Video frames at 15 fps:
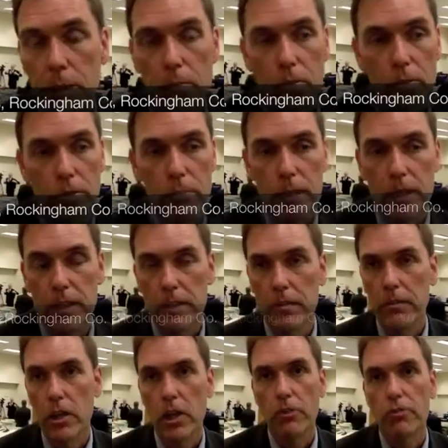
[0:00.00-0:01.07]
People are
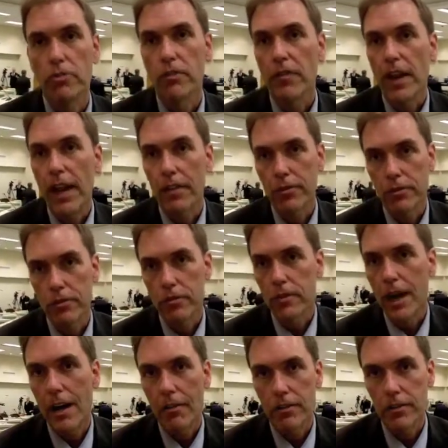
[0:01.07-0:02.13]
spending hundreds of thousands
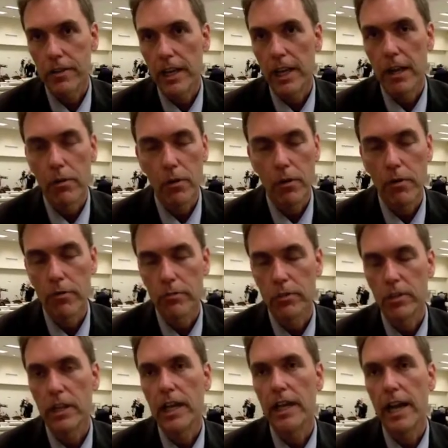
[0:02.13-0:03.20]
of dollars now
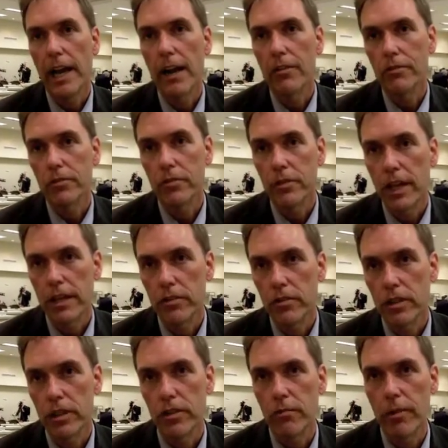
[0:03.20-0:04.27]
on state house and state
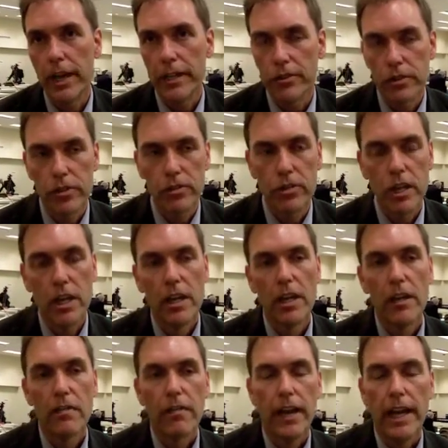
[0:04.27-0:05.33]
senate races.
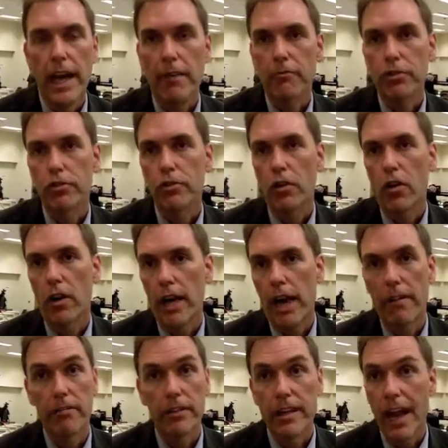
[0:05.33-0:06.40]
They have to start
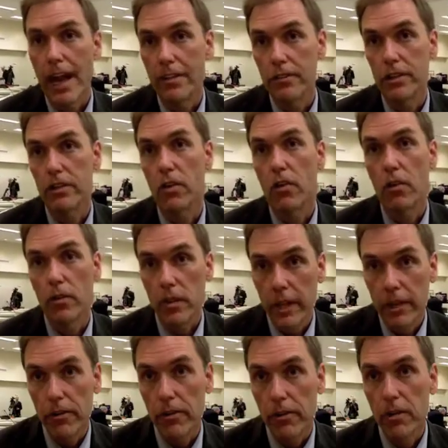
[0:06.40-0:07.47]
advertising
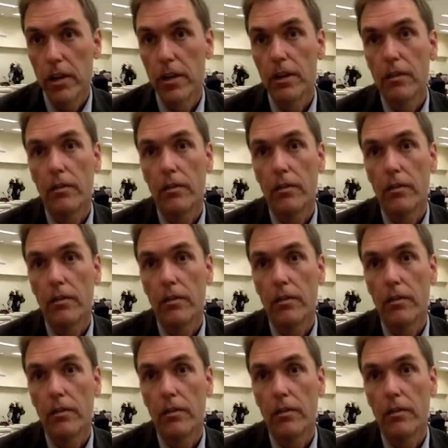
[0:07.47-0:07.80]
earlier.